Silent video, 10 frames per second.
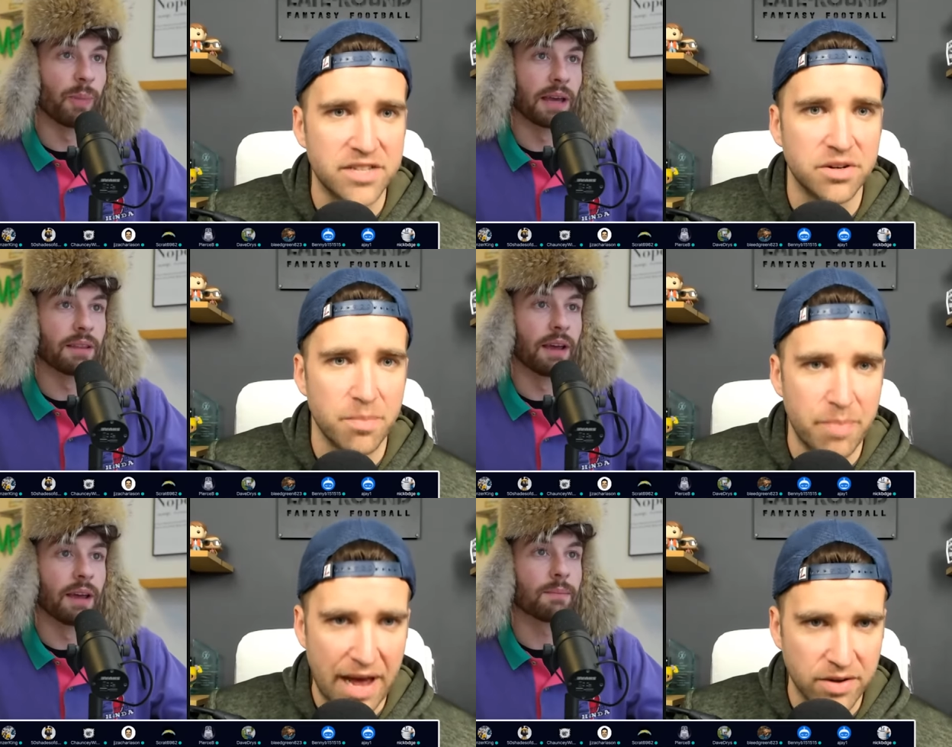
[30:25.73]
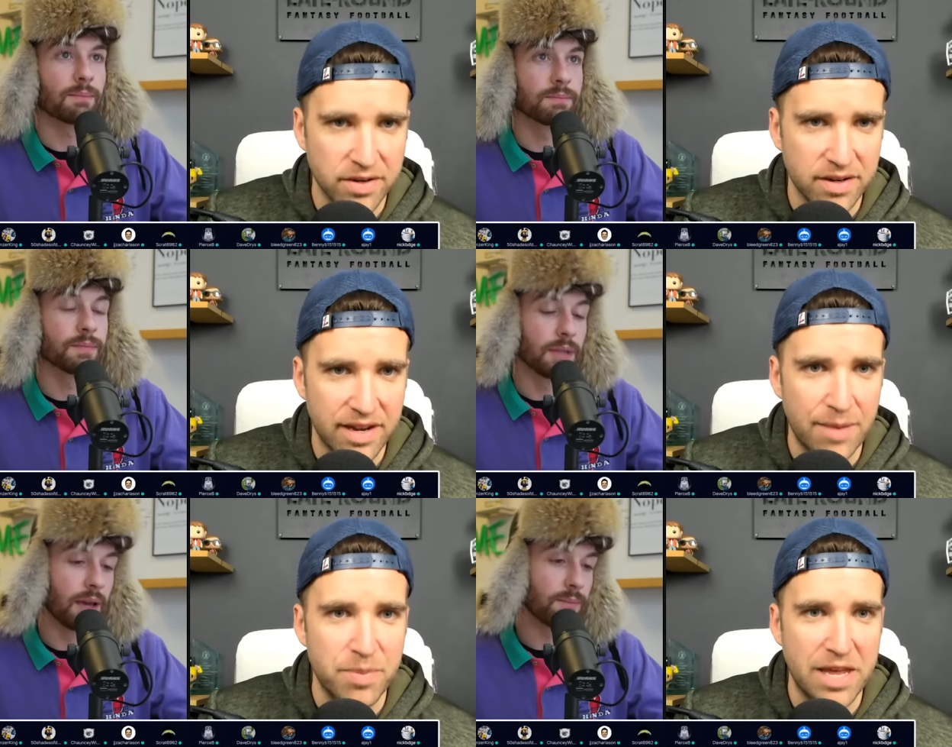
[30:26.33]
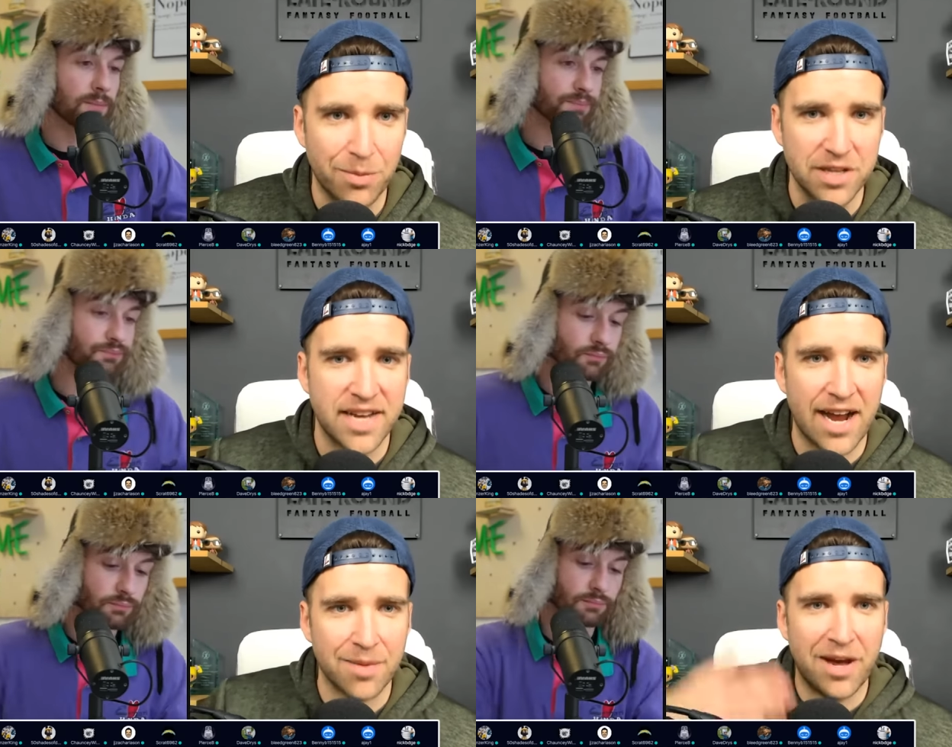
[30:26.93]
Speaker 1: are that. about yeah. and be able to
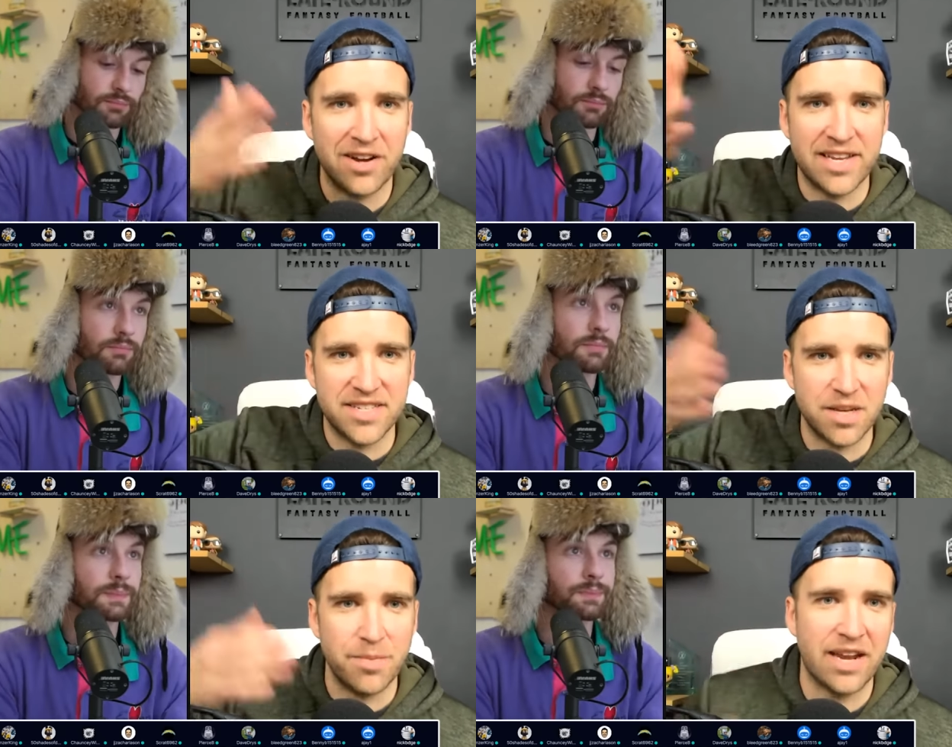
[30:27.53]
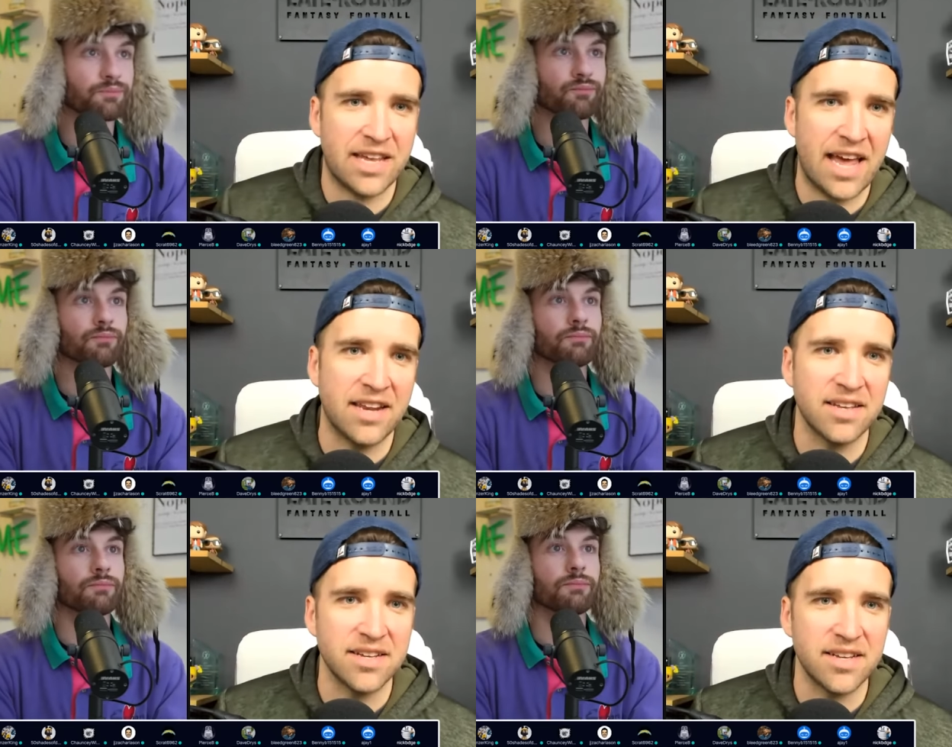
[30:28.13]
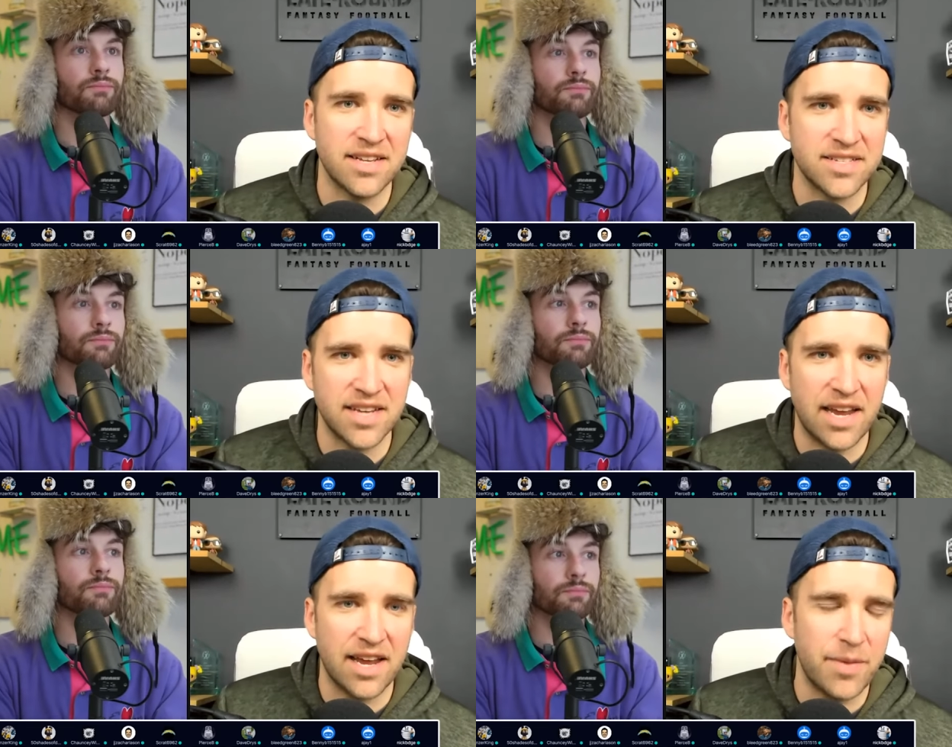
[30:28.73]
talk about Izzy Abanikanda and
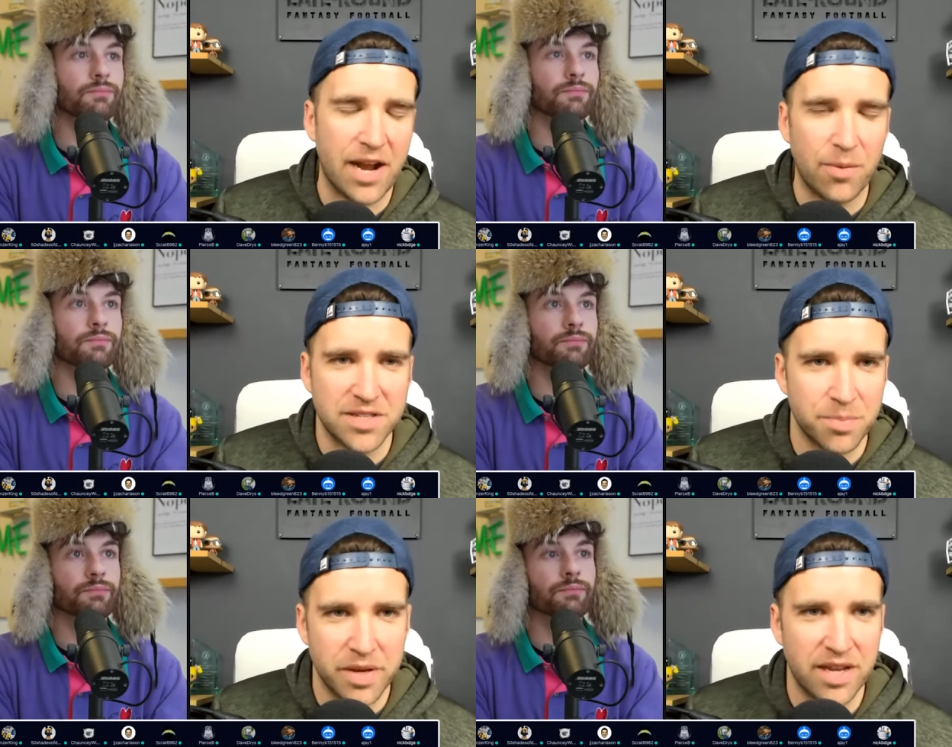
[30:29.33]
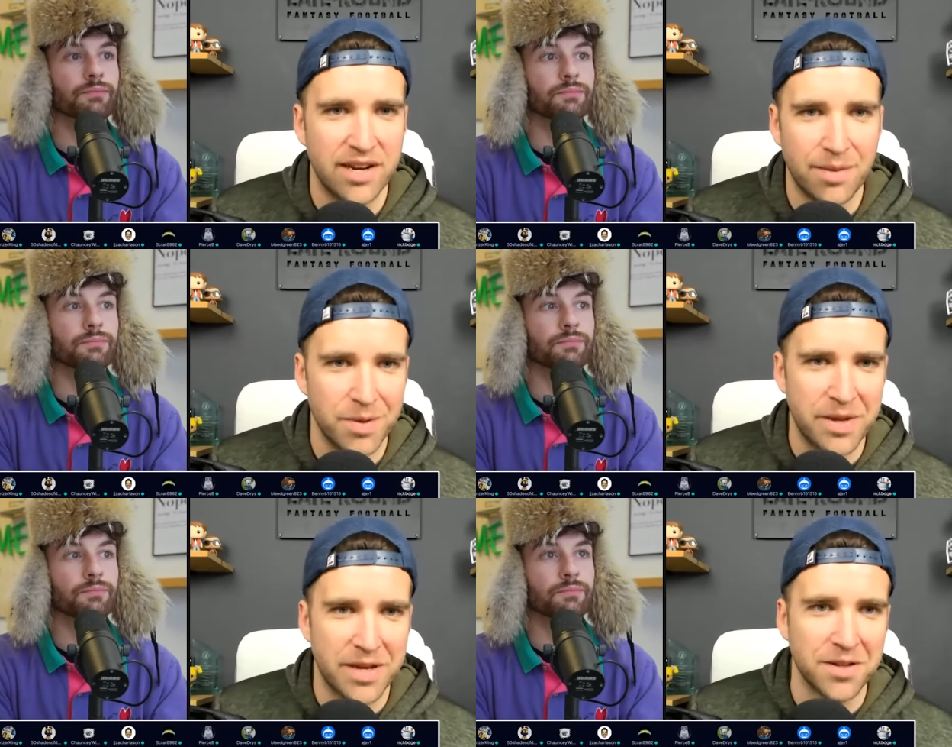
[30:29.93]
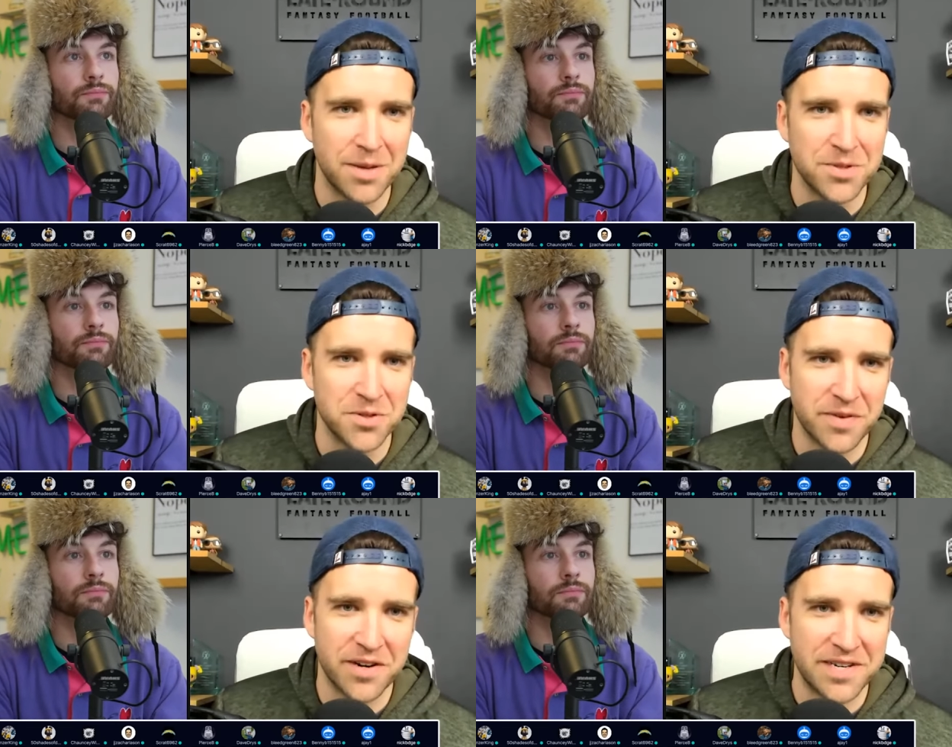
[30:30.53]
say, I mean, I went to Pitt and I'm a Pitt alum, so
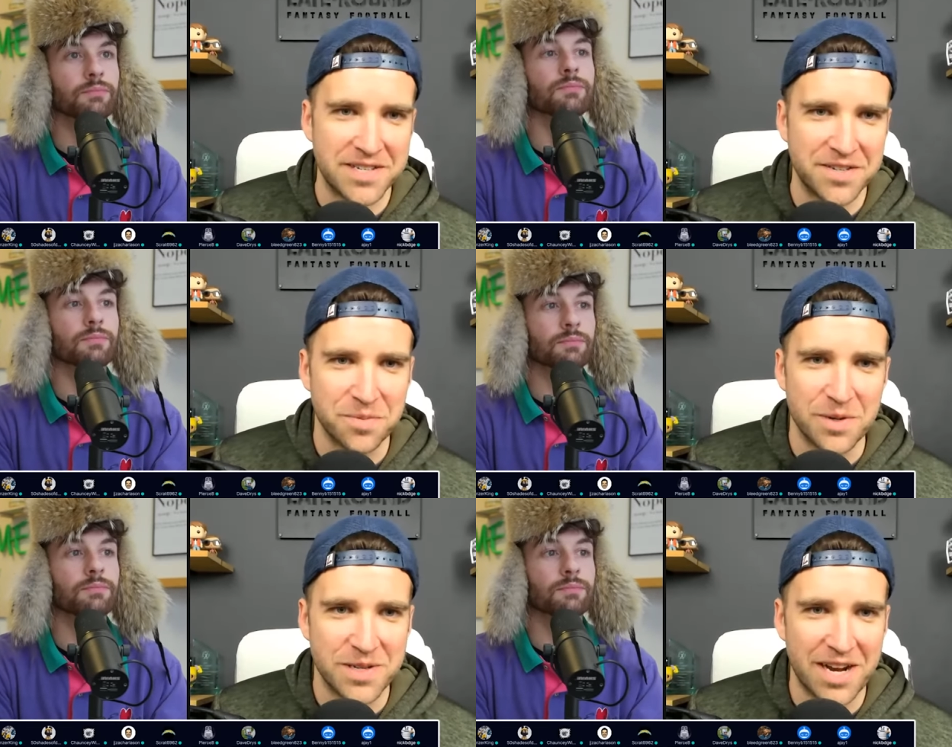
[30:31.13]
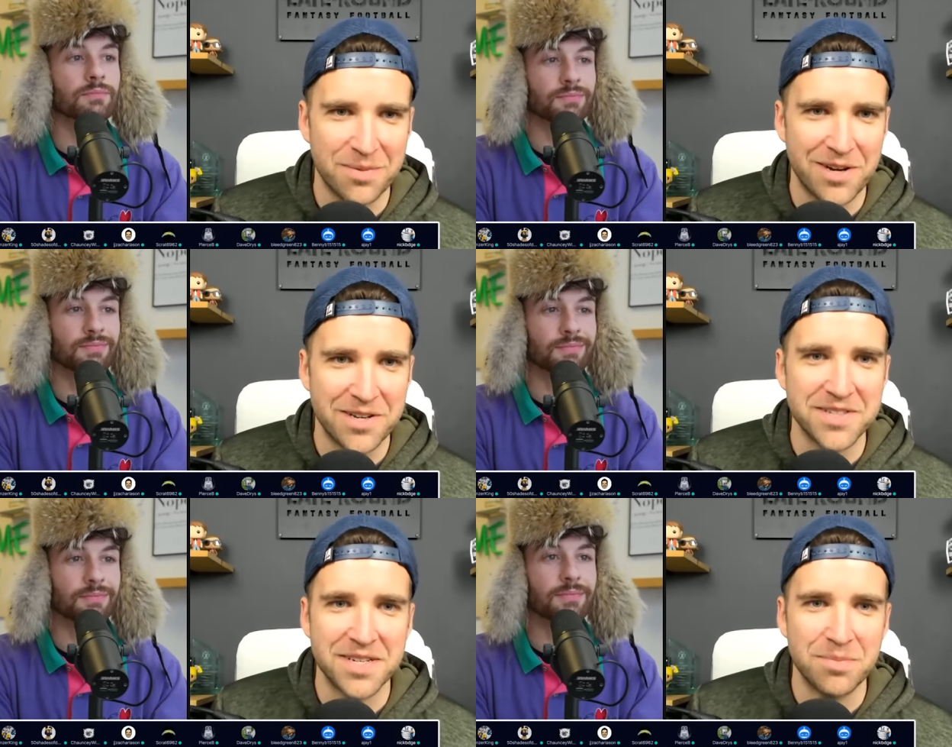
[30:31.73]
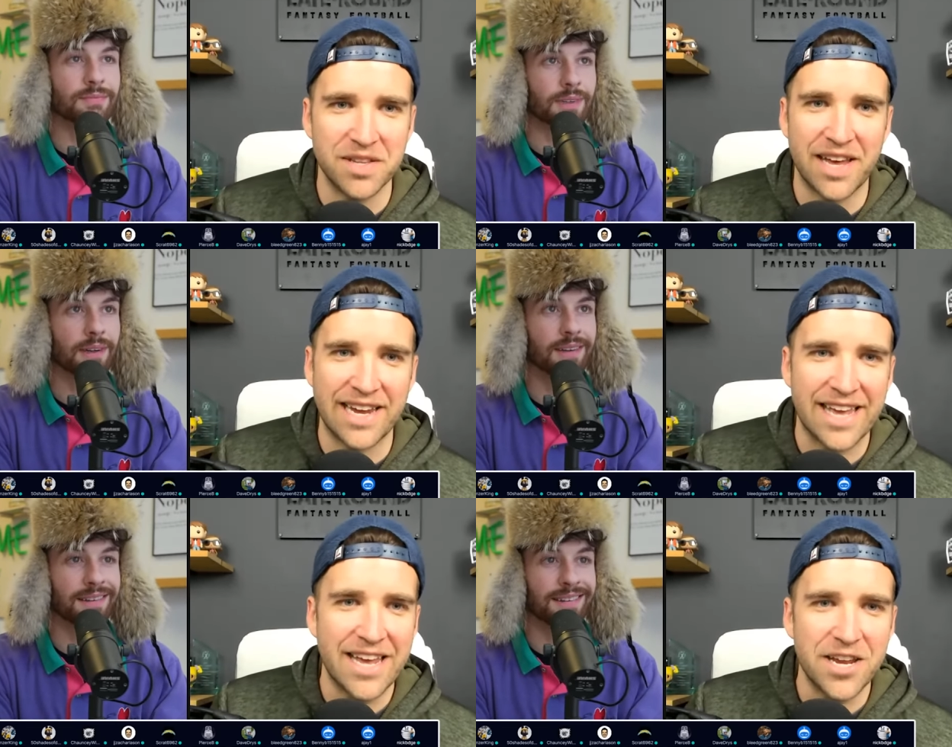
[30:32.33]
it's very easy for me to talk about Izzy, but like, you